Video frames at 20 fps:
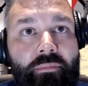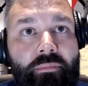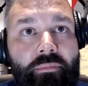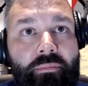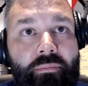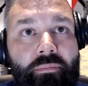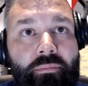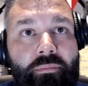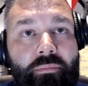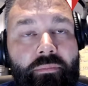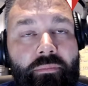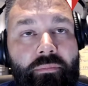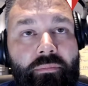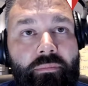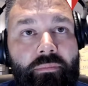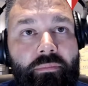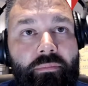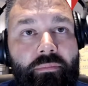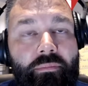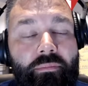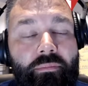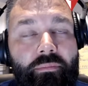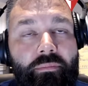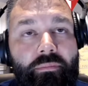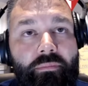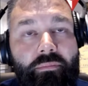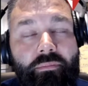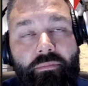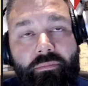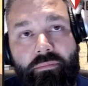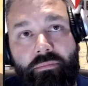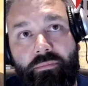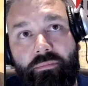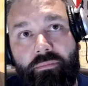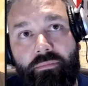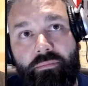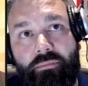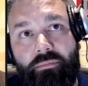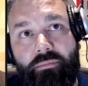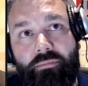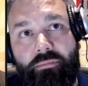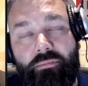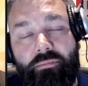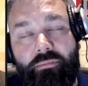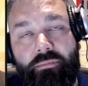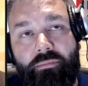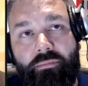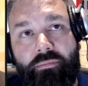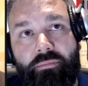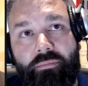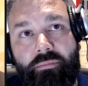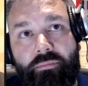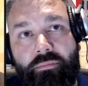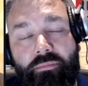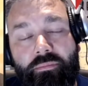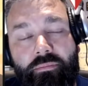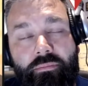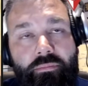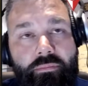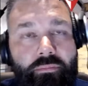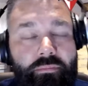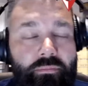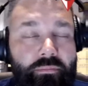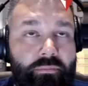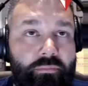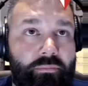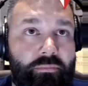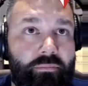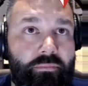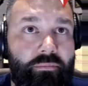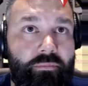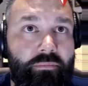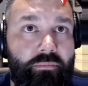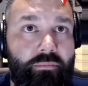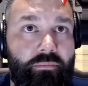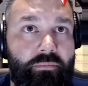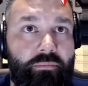The person shown says nothing.